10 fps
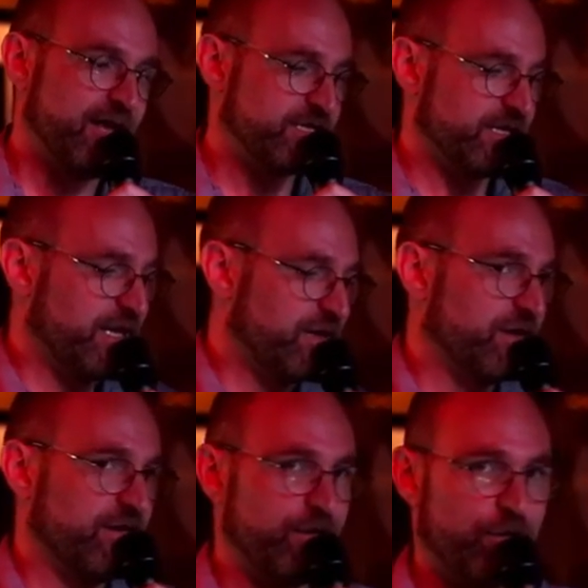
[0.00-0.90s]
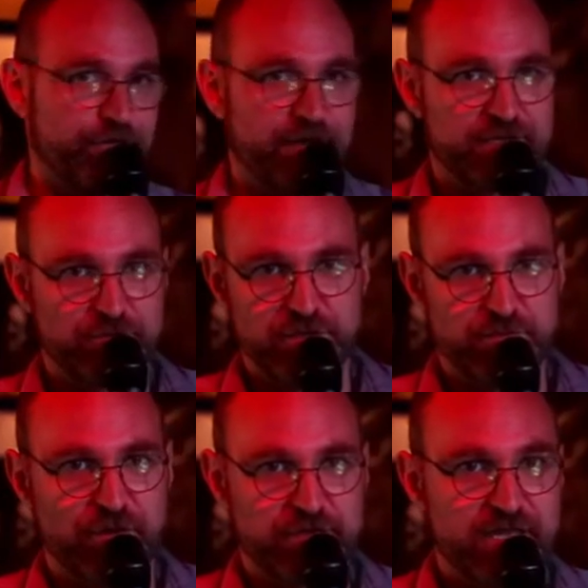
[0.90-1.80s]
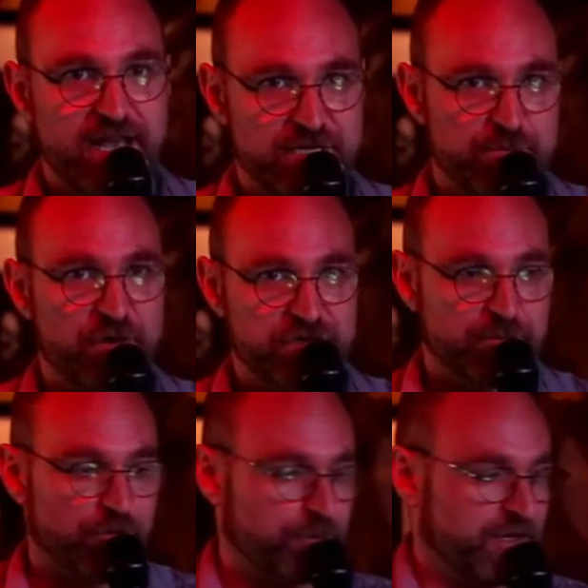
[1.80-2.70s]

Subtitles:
as linear off-axis response as possible,